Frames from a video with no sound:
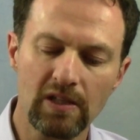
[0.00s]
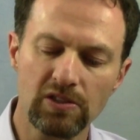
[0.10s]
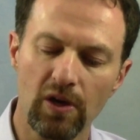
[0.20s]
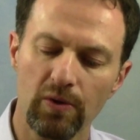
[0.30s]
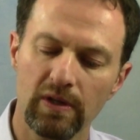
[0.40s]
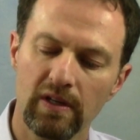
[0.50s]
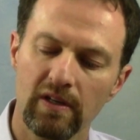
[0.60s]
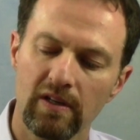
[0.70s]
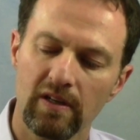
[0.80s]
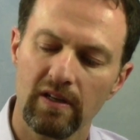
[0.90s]
So
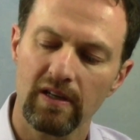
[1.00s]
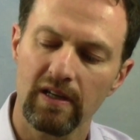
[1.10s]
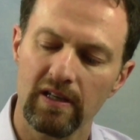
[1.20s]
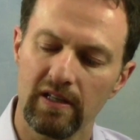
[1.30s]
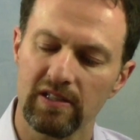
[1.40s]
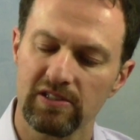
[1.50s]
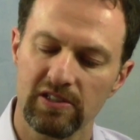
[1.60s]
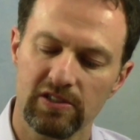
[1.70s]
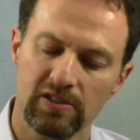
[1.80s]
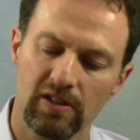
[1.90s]
it's
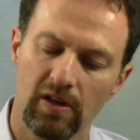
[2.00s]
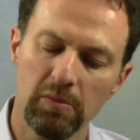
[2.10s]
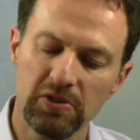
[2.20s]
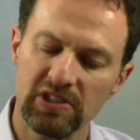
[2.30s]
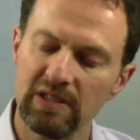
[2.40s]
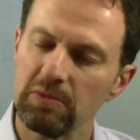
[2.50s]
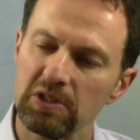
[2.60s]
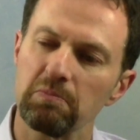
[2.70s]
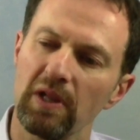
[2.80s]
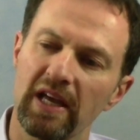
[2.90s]
this almost
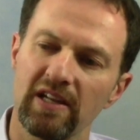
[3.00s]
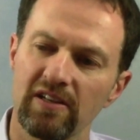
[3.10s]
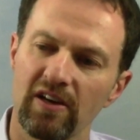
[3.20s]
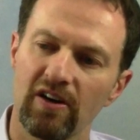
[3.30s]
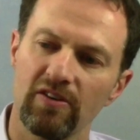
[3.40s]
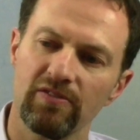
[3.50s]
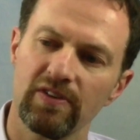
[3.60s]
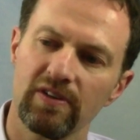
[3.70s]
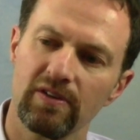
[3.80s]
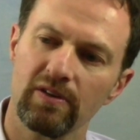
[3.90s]
seamless blend of
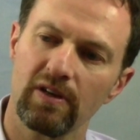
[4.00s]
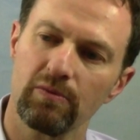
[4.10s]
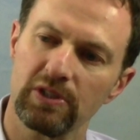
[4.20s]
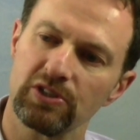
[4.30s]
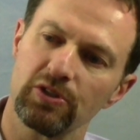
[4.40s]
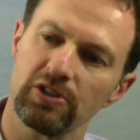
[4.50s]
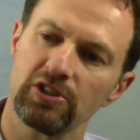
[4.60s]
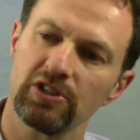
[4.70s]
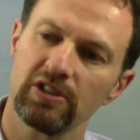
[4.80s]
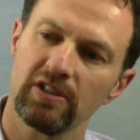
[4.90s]

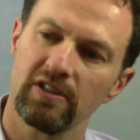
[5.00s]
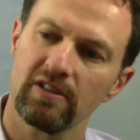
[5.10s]
research,